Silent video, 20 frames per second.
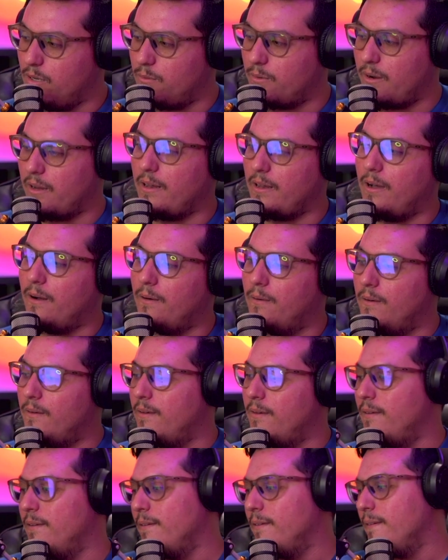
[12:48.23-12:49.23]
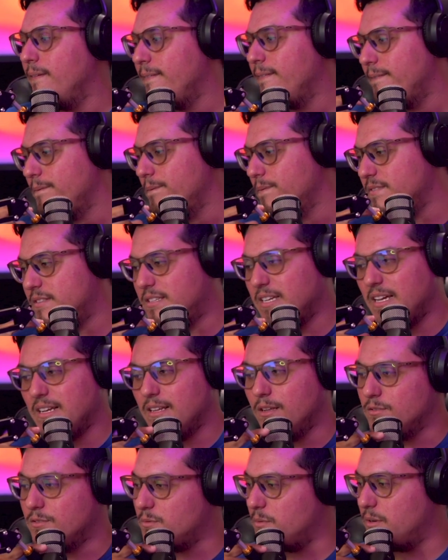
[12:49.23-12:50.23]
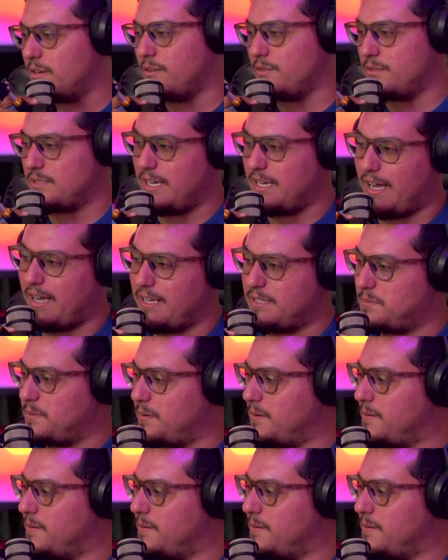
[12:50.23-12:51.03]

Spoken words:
now. D'Lo's one of those guys, bro.